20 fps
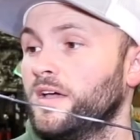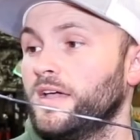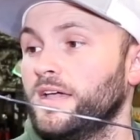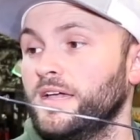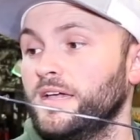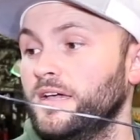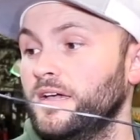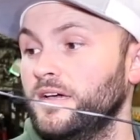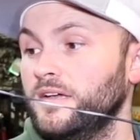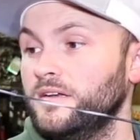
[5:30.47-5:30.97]

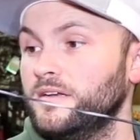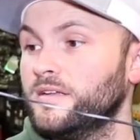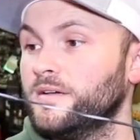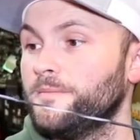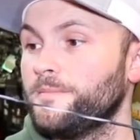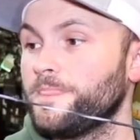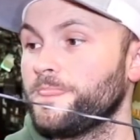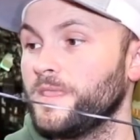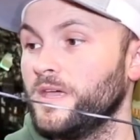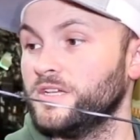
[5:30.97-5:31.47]
And
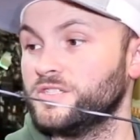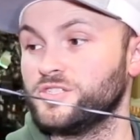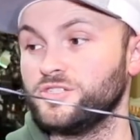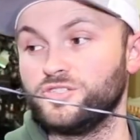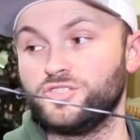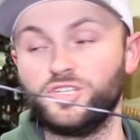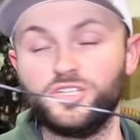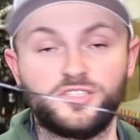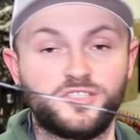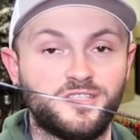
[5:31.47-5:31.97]
it's
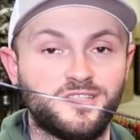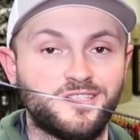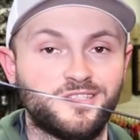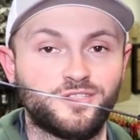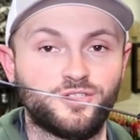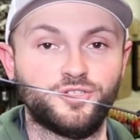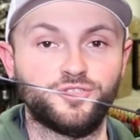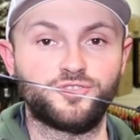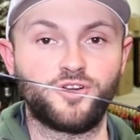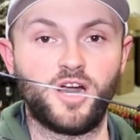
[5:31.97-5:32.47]
just in
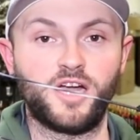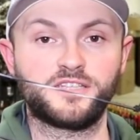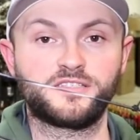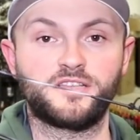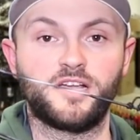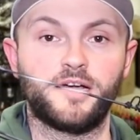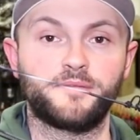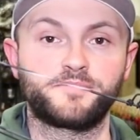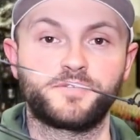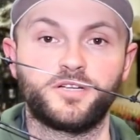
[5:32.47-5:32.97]
these little draw
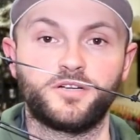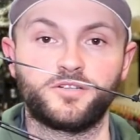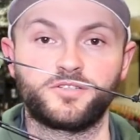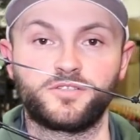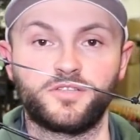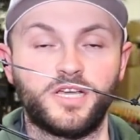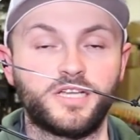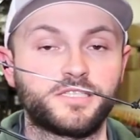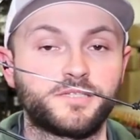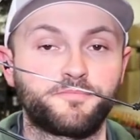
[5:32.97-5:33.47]
stops here.
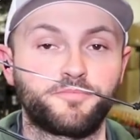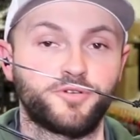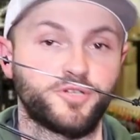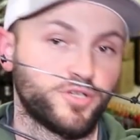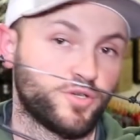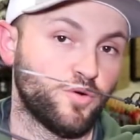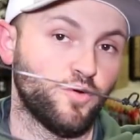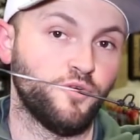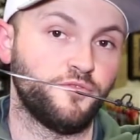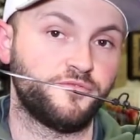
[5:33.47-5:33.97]
So that's a
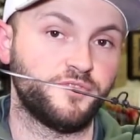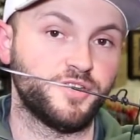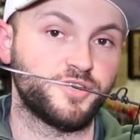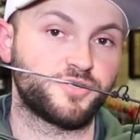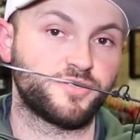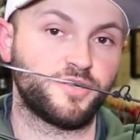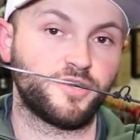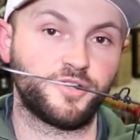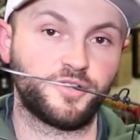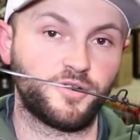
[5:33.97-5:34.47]
pretty cool
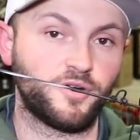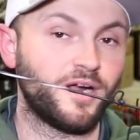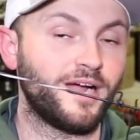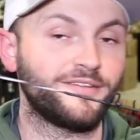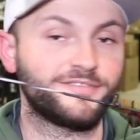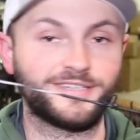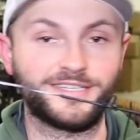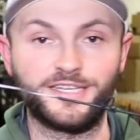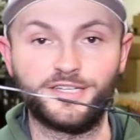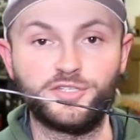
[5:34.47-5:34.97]
feature there. You don't
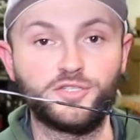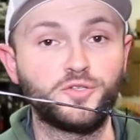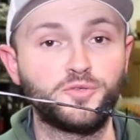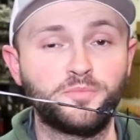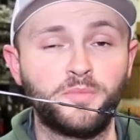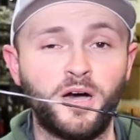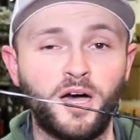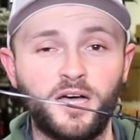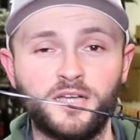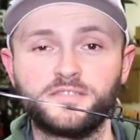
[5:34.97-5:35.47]
have to get new
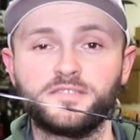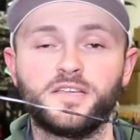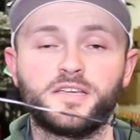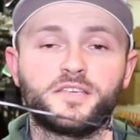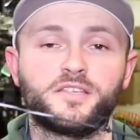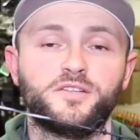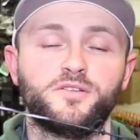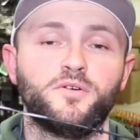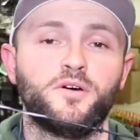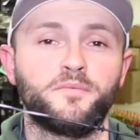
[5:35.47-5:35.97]
mods
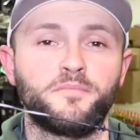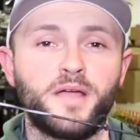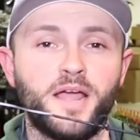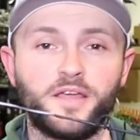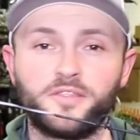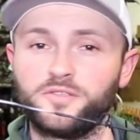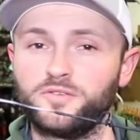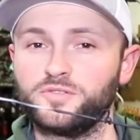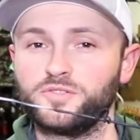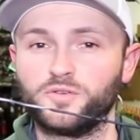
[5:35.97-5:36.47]
like you do on
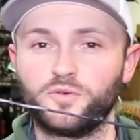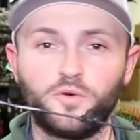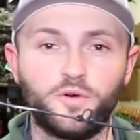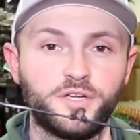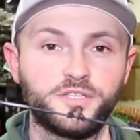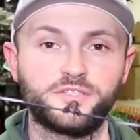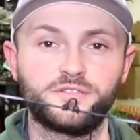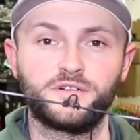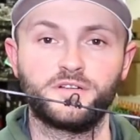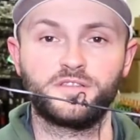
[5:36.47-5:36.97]
Matthews or
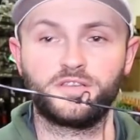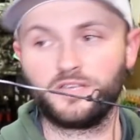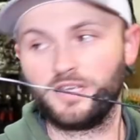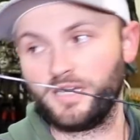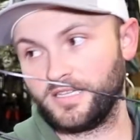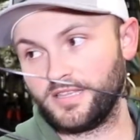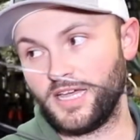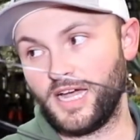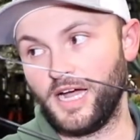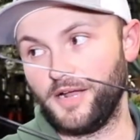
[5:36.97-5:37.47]
Hoyts or anything
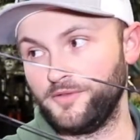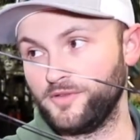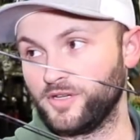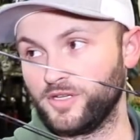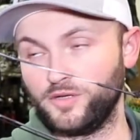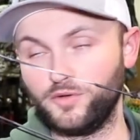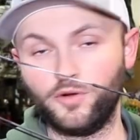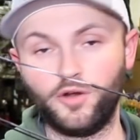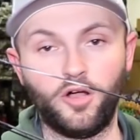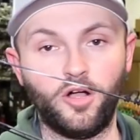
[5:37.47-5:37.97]
like that. You
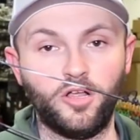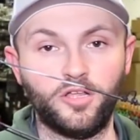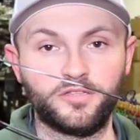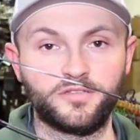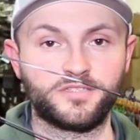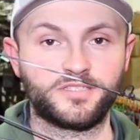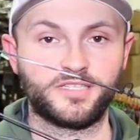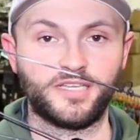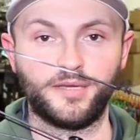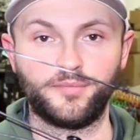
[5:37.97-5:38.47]
can do it all
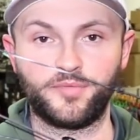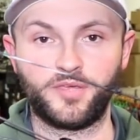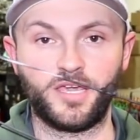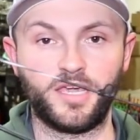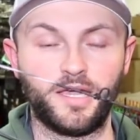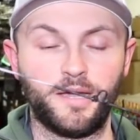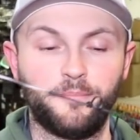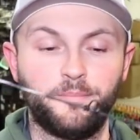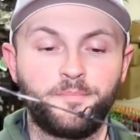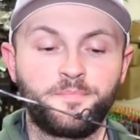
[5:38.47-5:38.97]
on the same
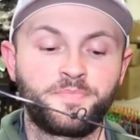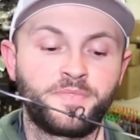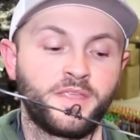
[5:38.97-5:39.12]
cam.